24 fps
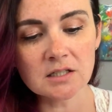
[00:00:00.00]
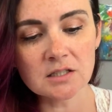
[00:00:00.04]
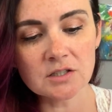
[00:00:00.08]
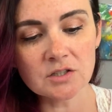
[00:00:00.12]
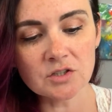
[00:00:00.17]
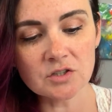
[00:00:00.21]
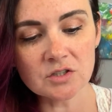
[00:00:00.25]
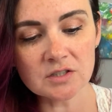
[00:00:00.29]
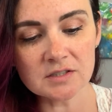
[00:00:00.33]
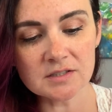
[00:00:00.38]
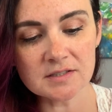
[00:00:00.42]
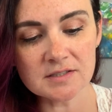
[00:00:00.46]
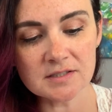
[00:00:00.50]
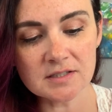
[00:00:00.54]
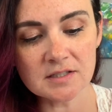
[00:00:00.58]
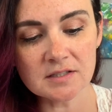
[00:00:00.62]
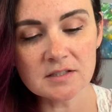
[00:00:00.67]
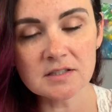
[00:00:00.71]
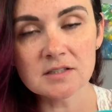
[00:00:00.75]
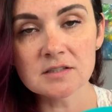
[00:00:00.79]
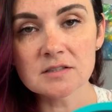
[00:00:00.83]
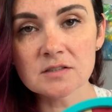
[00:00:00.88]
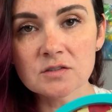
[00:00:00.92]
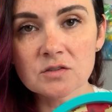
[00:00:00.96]
You can see
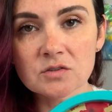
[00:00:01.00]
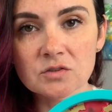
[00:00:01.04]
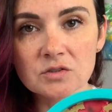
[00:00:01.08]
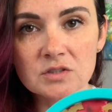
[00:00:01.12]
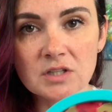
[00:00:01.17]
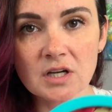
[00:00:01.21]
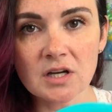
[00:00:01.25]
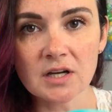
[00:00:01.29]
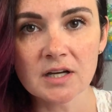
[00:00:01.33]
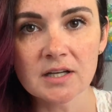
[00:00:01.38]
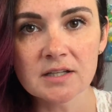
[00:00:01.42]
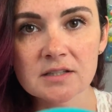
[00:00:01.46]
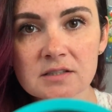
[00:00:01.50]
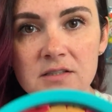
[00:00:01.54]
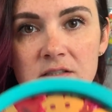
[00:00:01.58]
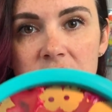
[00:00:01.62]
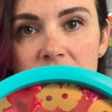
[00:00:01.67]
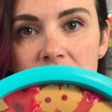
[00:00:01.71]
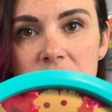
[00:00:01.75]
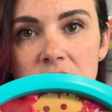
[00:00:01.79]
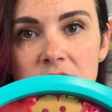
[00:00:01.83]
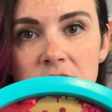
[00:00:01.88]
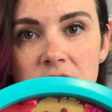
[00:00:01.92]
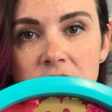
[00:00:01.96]
these little
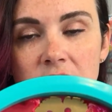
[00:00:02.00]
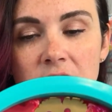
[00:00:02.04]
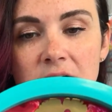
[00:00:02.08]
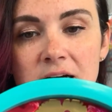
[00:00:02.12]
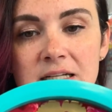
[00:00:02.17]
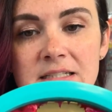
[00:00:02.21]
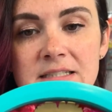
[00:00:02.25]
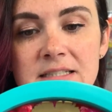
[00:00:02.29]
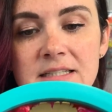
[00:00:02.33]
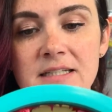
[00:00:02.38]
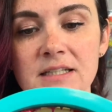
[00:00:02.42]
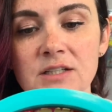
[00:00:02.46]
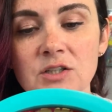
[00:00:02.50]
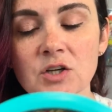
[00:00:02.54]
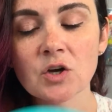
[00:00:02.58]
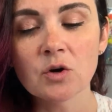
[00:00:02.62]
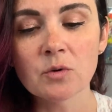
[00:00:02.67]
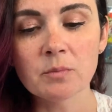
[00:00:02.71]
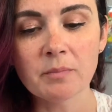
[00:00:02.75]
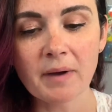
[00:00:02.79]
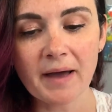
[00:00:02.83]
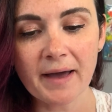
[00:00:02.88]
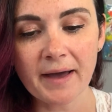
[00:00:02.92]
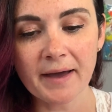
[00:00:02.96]
dots. I did go
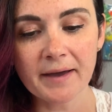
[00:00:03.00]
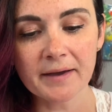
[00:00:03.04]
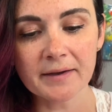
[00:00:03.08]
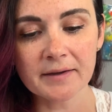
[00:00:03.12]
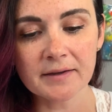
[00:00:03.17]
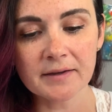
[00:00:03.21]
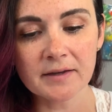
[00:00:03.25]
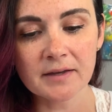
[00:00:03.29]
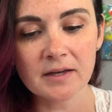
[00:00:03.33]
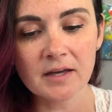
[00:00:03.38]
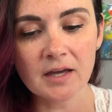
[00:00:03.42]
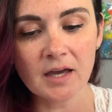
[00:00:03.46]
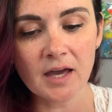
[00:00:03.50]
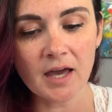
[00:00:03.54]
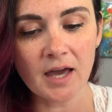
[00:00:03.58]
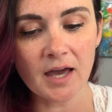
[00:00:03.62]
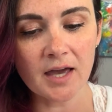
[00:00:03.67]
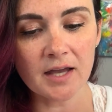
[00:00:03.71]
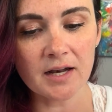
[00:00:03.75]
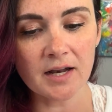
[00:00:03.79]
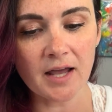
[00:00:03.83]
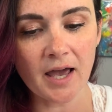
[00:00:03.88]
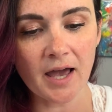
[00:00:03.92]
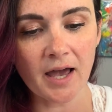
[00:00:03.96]
back
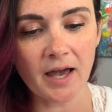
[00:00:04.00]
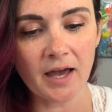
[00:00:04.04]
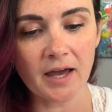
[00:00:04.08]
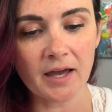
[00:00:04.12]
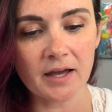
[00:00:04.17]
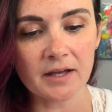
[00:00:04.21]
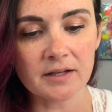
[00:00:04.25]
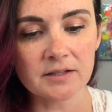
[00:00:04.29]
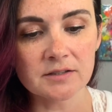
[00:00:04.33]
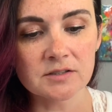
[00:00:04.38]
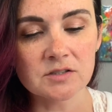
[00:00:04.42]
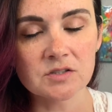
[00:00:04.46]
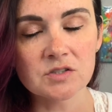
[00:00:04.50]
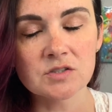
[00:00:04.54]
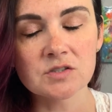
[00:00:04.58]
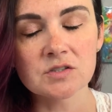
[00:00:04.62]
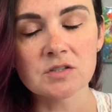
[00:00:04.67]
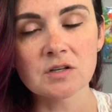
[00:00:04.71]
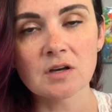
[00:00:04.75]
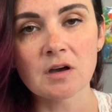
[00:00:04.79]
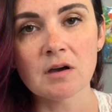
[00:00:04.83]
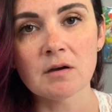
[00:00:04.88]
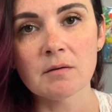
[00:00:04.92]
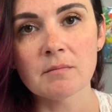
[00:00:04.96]
and add
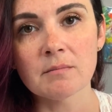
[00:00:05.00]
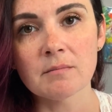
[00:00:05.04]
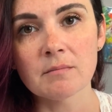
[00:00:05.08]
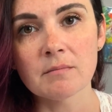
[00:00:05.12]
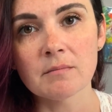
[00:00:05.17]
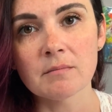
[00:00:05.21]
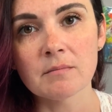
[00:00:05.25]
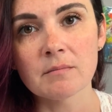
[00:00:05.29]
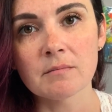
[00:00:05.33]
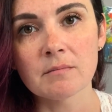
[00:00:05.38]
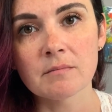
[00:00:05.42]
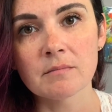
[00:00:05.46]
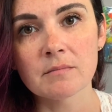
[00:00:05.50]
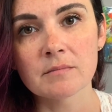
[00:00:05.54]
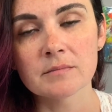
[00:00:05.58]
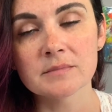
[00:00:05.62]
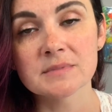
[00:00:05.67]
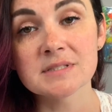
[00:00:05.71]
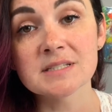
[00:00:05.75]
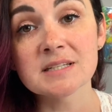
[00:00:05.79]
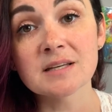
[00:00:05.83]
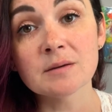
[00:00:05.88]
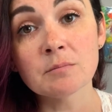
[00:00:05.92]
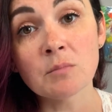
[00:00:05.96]
some
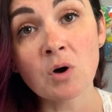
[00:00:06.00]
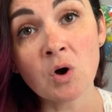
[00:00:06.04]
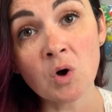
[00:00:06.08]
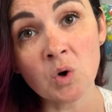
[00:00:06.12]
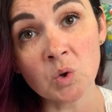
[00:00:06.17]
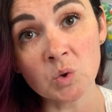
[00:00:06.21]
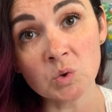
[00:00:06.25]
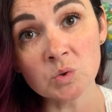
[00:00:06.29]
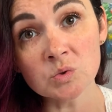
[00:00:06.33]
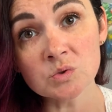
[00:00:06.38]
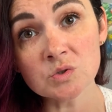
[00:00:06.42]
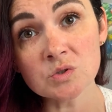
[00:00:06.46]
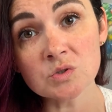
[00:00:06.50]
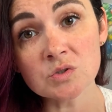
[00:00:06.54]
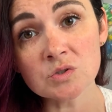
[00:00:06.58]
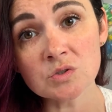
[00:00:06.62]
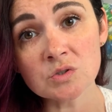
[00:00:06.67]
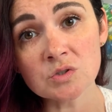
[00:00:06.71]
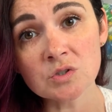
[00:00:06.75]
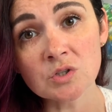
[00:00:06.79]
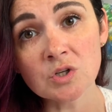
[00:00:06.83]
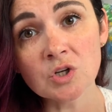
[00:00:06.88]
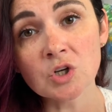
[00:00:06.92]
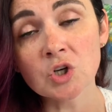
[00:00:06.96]
Tim Holtz
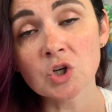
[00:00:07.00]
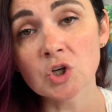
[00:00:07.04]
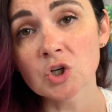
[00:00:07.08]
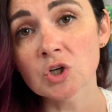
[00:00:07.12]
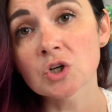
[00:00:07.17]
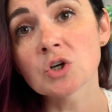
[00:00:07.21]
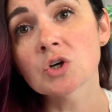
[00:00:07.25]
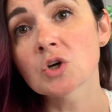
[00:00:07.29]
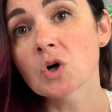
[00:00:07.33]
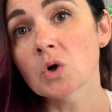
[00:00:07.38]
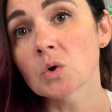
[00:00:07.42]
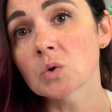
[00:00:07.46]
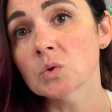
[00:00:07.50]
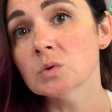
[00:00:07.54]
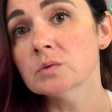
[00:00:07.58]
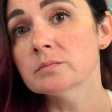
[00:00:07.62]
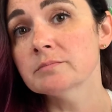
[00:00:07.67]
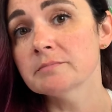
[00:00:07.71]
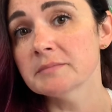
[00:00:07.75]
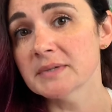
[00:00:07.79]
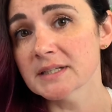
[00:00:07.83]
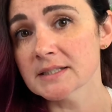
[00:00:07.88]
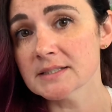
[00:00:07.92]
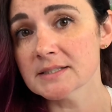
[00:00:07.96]
gold
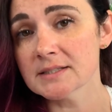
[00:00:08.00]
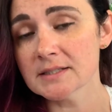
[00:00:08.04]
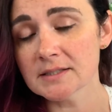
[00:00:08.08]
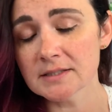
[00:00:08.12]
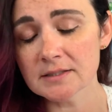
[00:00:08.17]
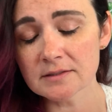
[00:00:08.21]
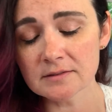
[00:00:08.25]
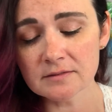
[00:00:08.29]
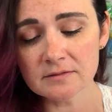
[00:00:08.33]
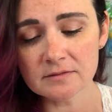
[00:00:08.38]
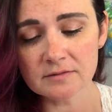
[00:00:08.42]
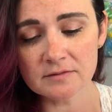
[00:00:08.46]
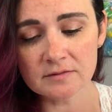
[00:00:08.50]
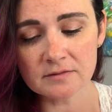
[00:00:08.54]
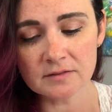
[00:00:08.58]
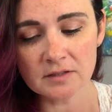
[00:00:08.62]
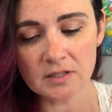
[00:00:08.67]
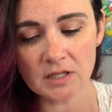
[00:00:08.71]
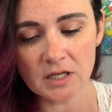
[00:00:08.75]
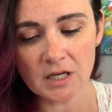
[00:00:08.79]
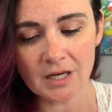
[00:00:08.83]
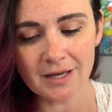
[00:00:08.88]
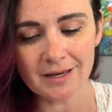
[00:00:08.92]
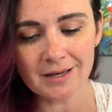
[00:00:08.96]
mixative,
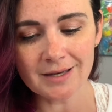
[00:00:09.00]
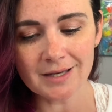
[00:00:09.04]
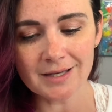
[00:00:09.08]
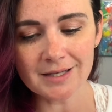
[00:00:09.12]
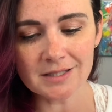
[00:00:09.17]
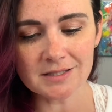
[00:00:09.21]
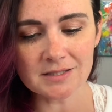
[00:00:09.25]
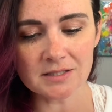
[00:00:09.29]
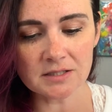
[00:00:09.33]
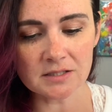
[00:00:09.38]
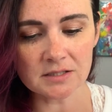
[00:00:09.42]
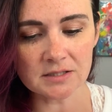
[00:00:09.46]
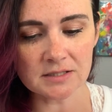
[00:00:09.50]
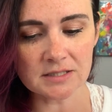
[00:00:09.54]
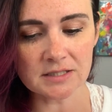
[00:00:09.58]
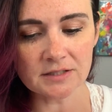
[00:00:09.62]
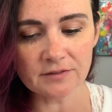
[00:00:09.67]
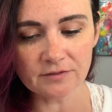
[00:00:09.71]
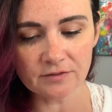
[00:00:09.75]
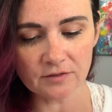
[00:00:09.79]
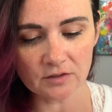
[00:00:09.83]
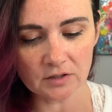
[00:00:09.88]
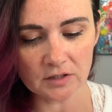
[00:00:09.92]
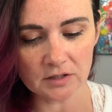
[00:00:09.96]
it's a
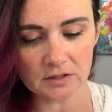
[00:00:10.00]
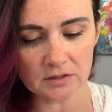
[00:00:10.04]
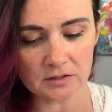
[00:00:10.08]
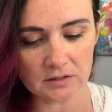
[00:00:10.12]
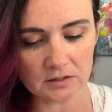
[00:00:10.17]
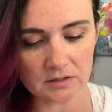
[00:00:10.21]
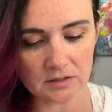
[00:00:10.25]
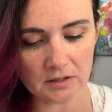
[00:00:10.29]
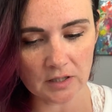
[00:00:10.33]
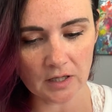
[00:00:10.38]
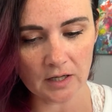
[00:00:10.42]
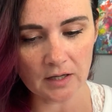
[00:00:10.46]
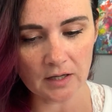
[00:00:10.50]
different